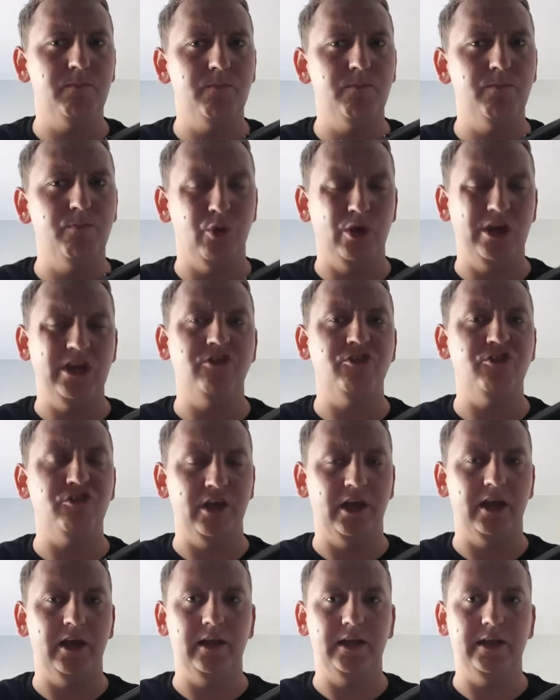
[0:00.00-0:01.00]
British
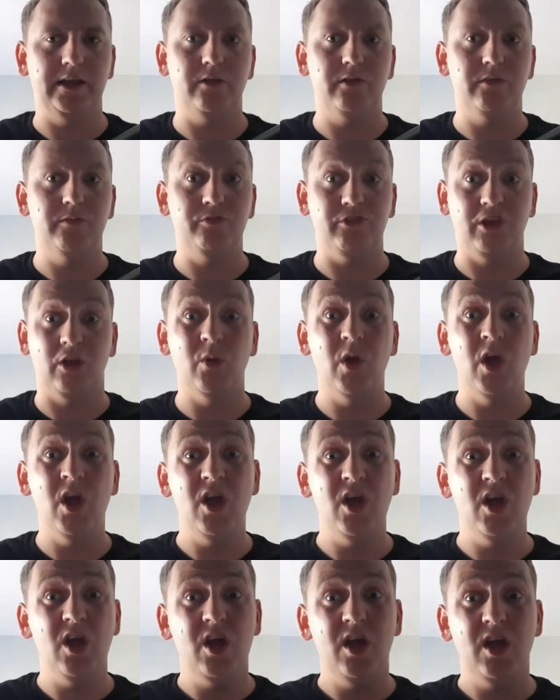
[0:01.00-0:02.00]
sterling. So
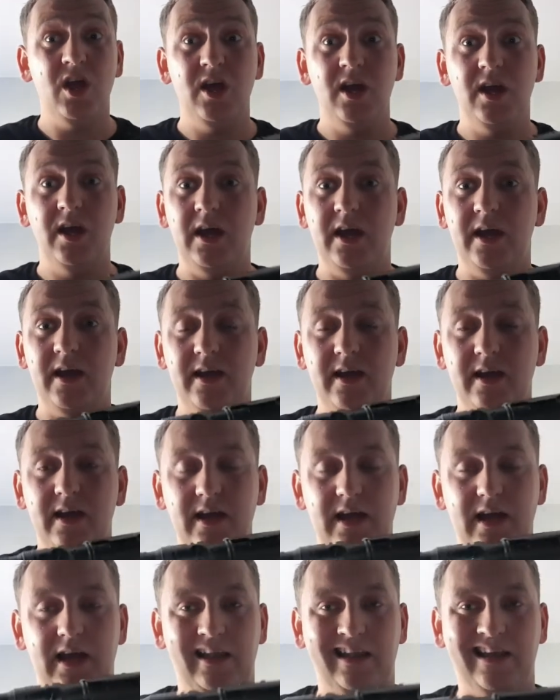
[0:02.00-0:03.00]

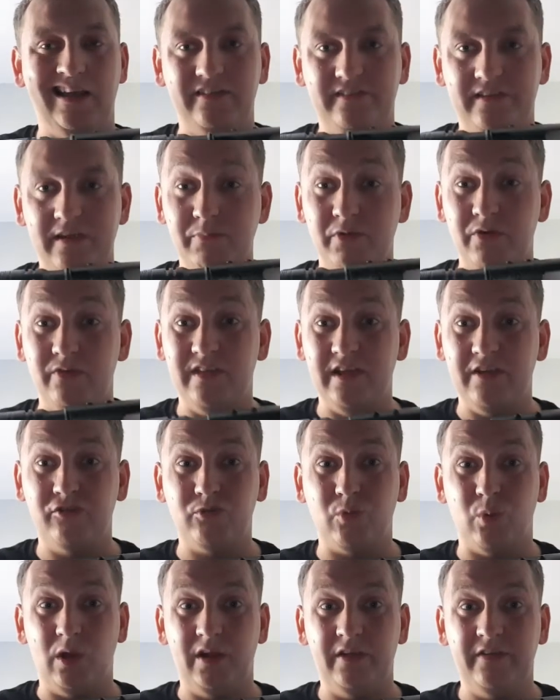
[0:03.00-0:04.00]
a lightsaber of this
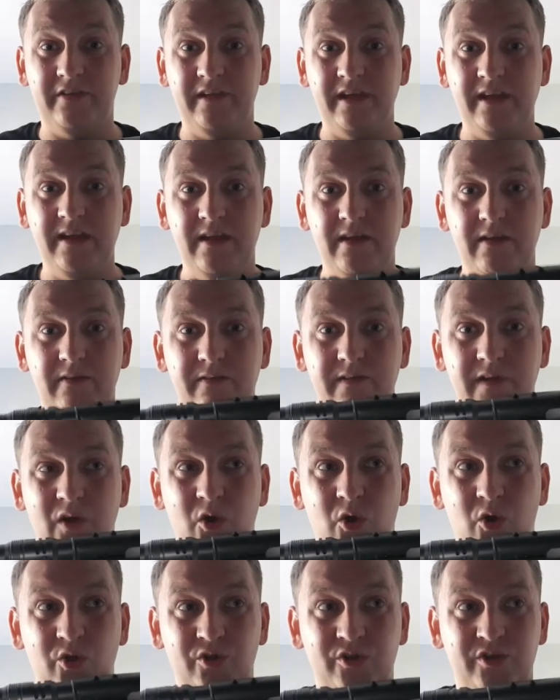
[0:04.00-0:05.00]
quality for
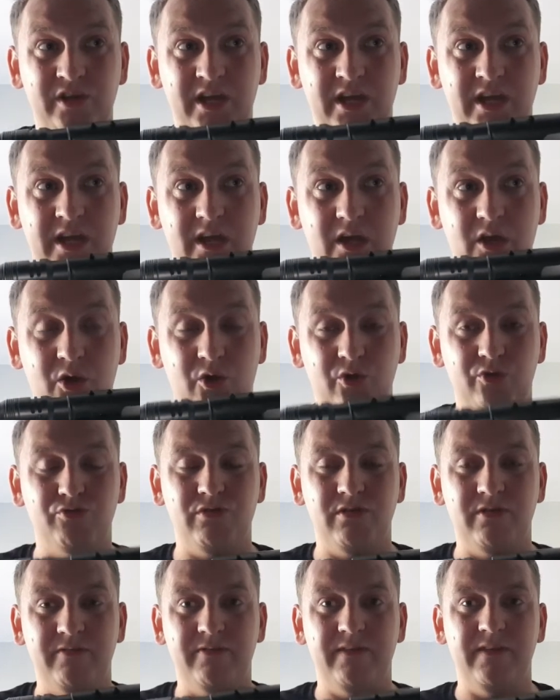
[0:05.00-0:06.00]
under
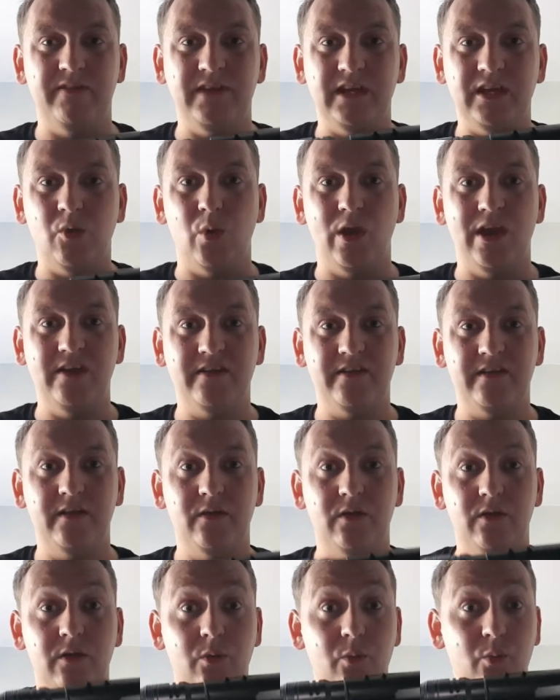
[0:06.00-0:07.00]
150 quid,
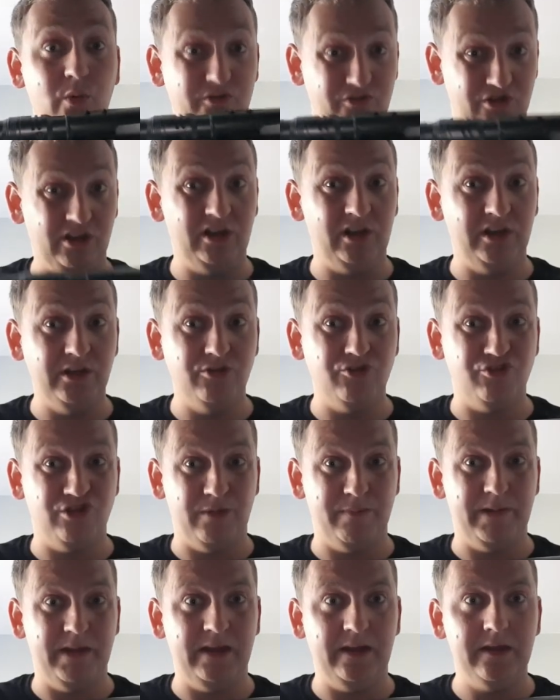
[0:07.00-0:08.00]
which includes
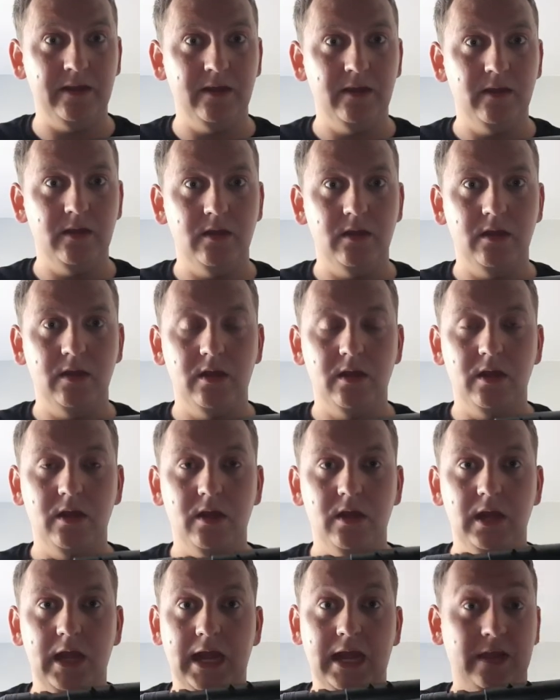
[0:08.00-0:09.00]
shipping,
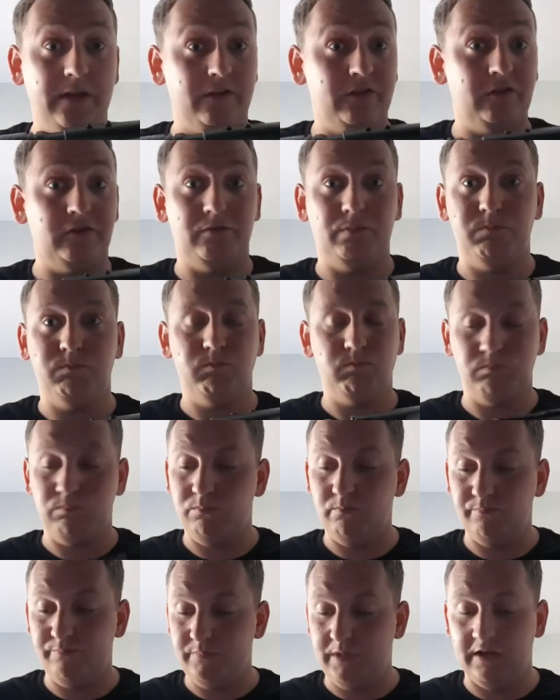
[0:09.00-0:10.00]
it's
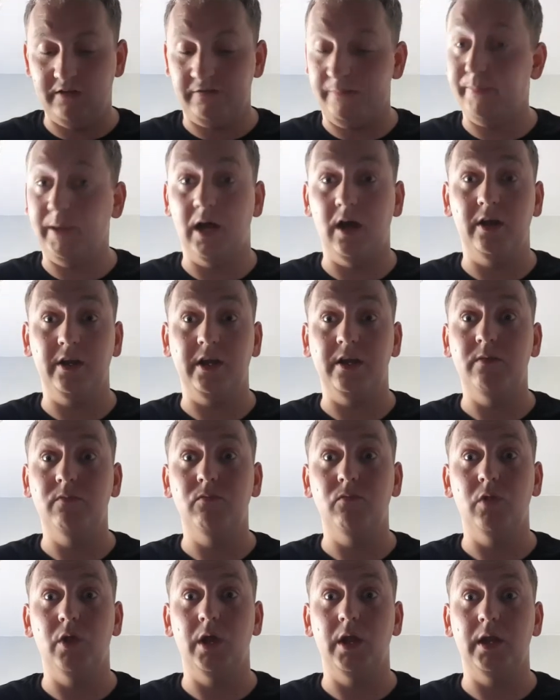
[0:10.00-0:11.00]
a bargain,
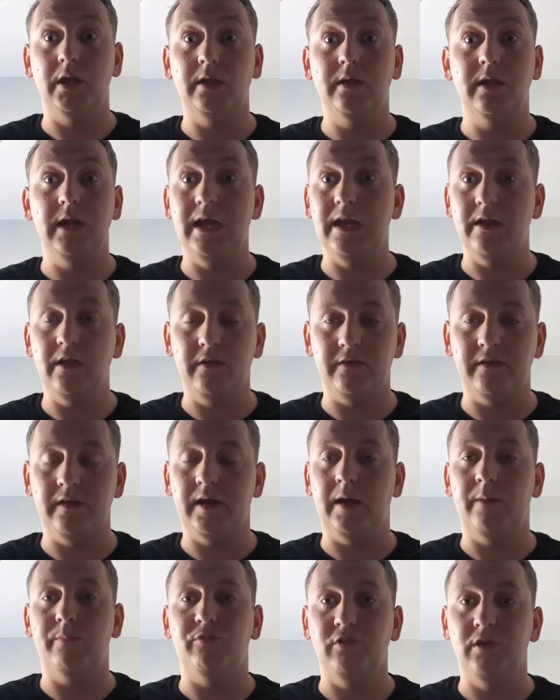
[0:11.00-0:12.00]
really. It is an
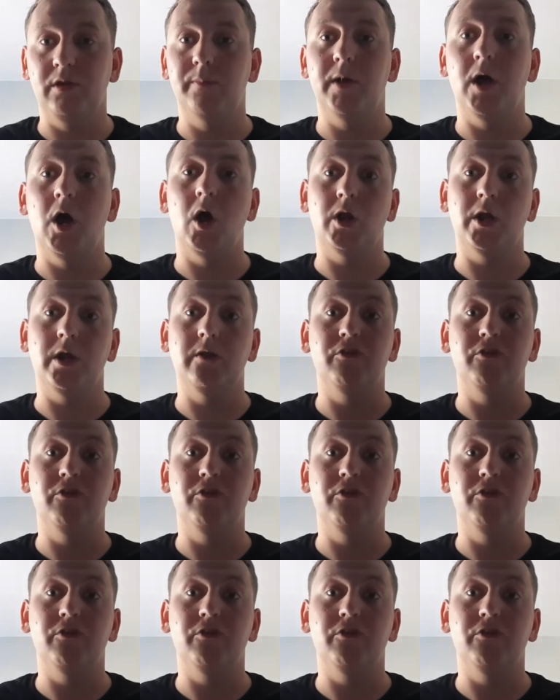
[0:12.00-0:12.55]
absolute bargain.